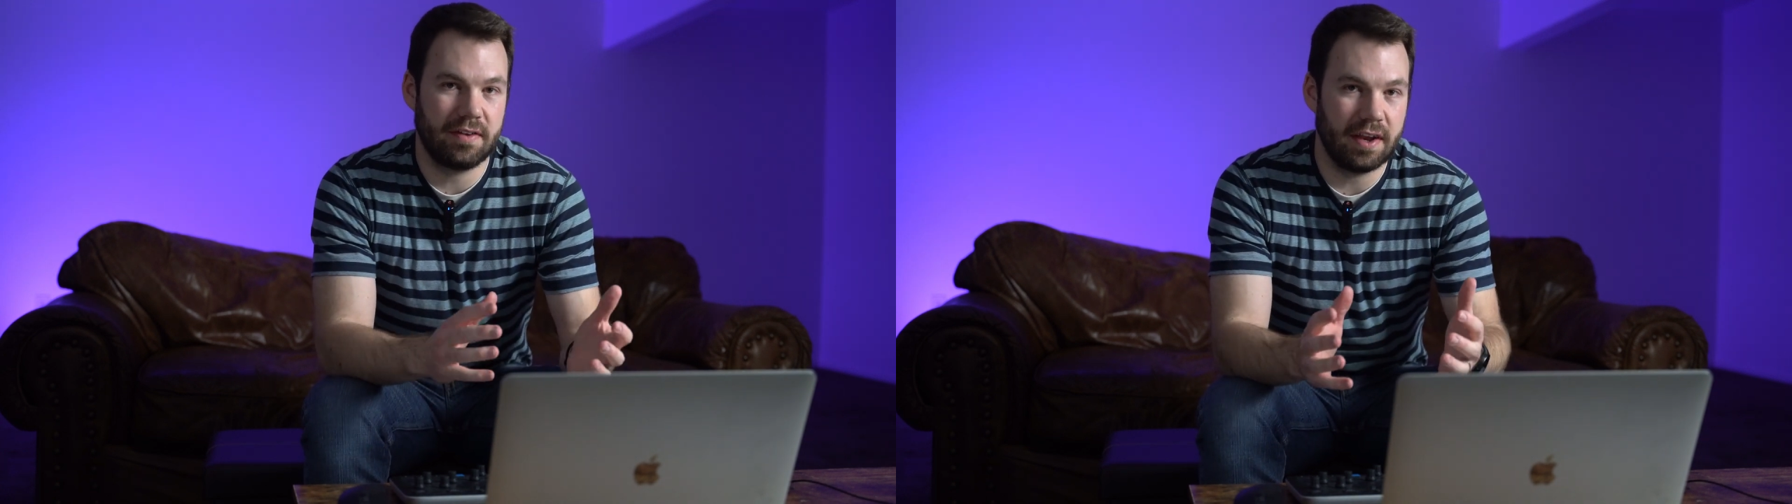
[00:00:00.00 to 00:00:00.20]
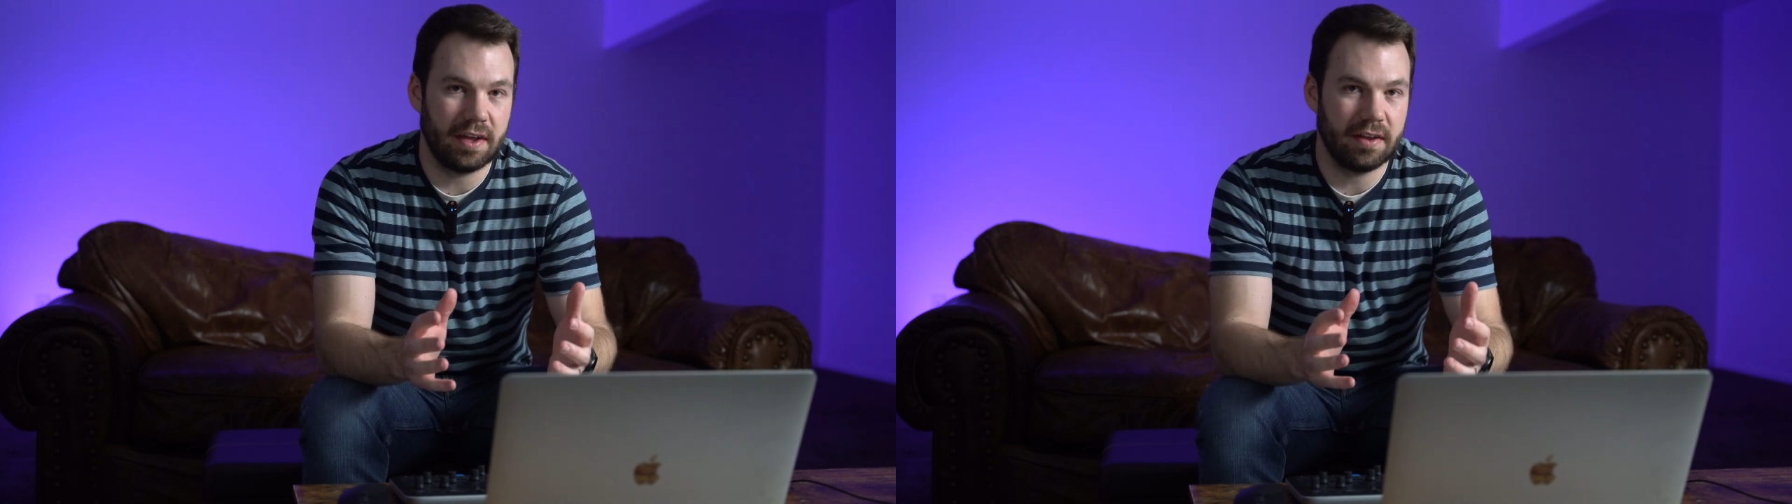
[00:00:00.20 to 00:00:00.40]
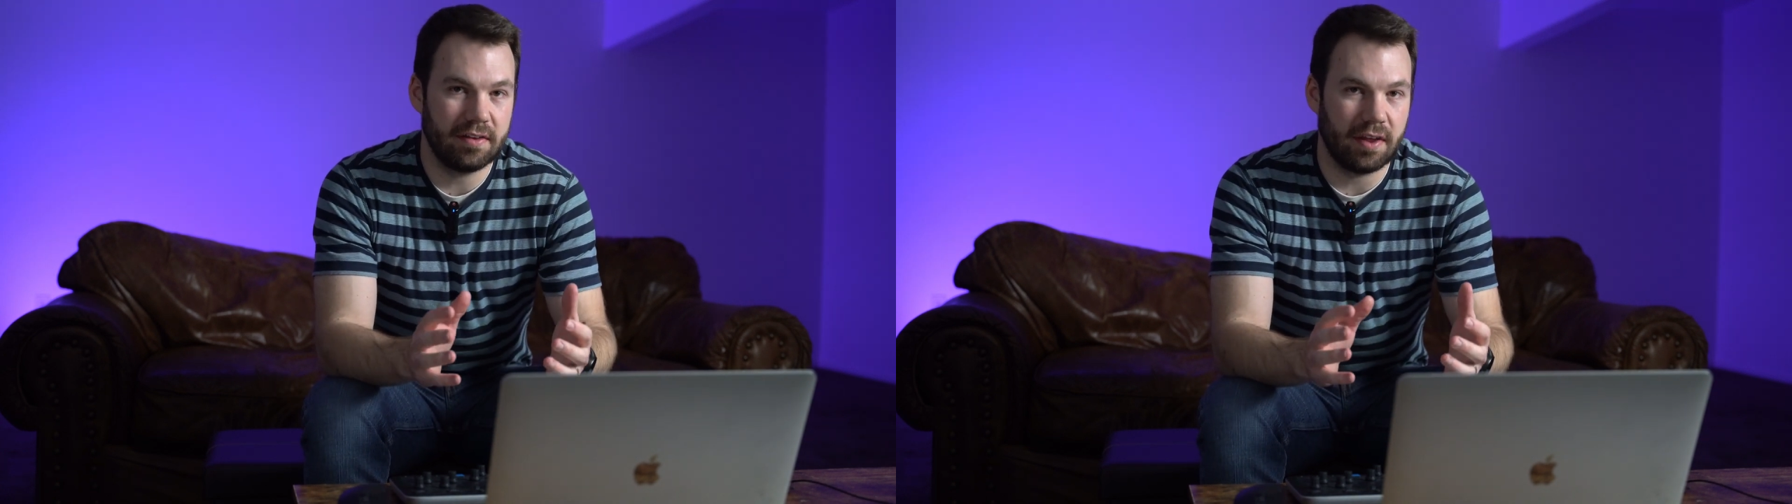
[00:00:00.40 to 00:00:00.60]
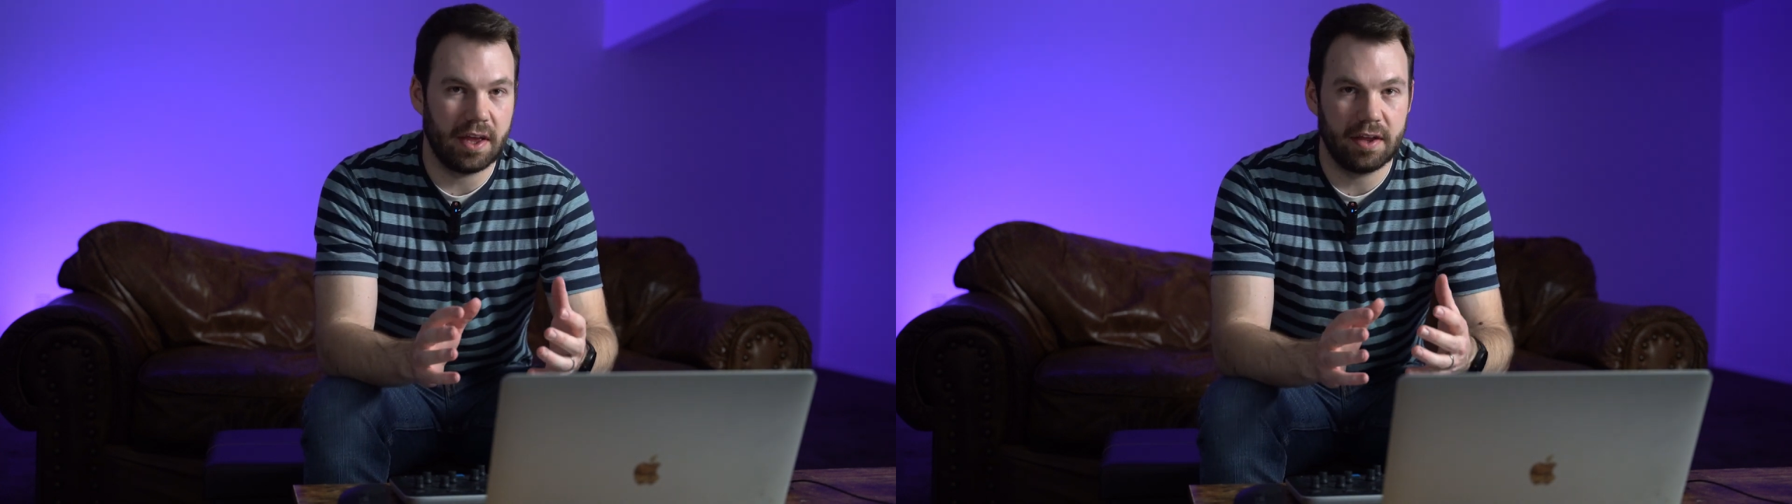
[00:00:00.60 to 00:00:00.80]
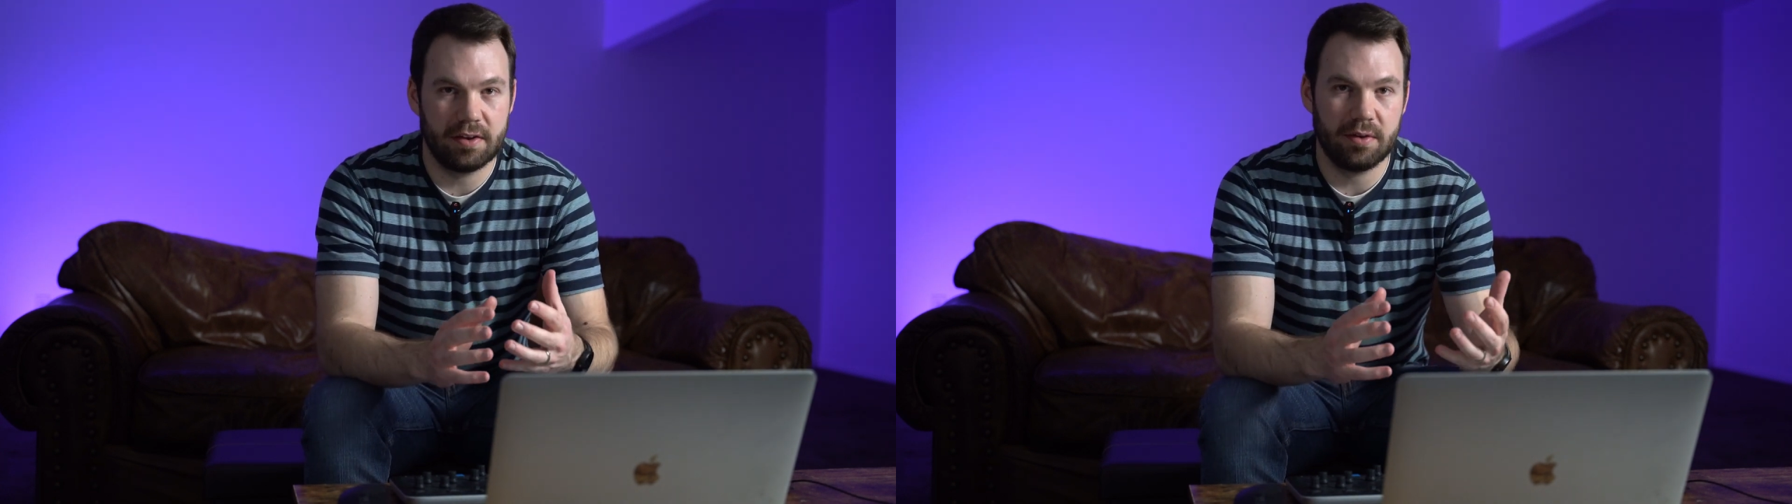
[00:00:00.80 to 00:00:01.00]
settings
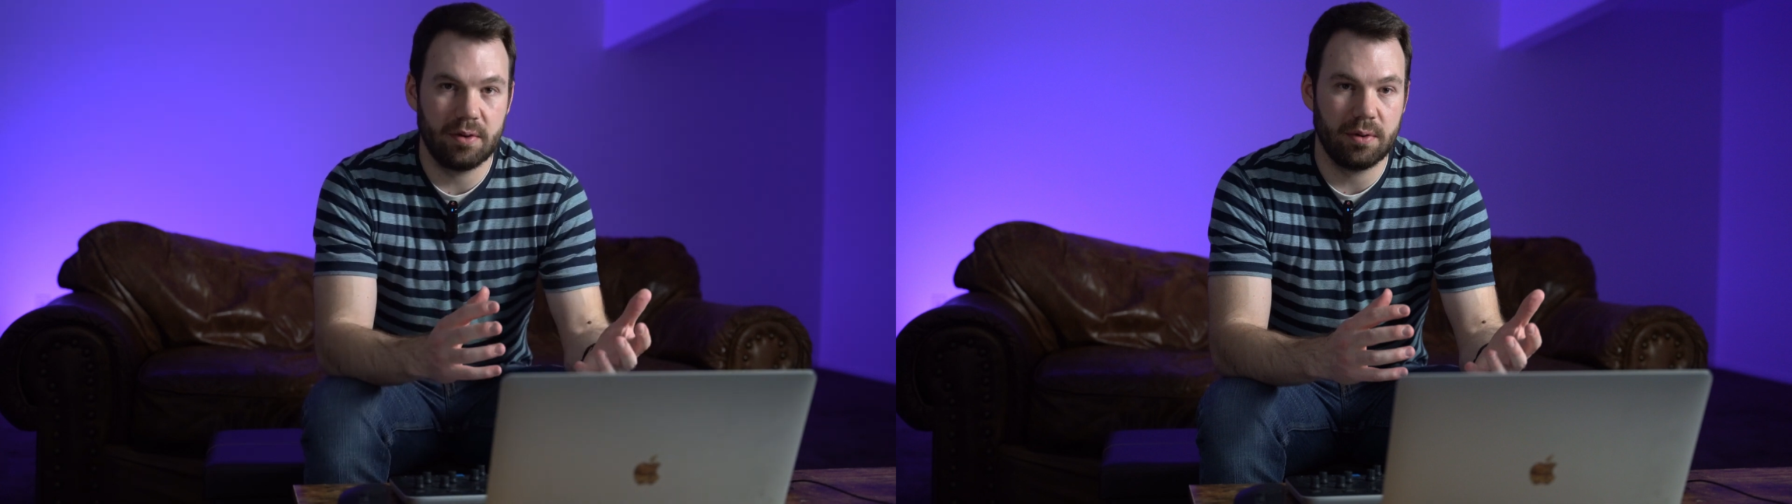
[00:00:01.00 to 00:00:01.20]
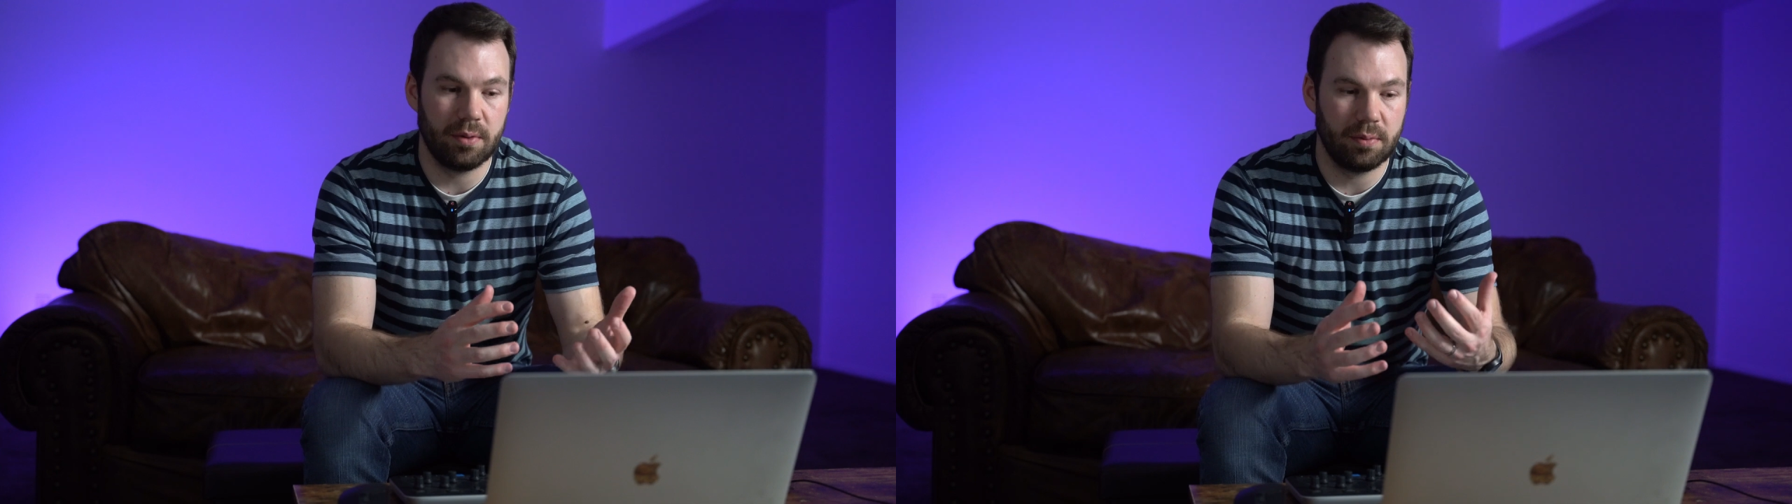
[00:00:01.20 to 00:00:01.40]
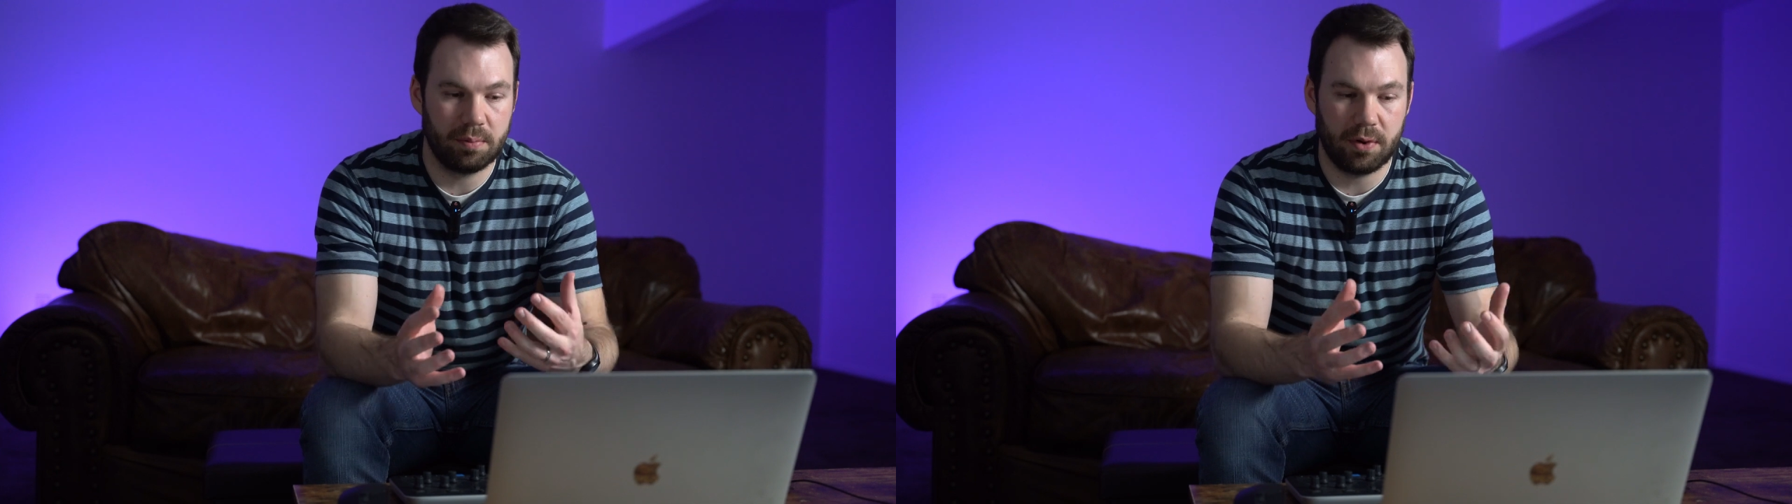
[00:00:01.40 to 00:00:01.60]
and to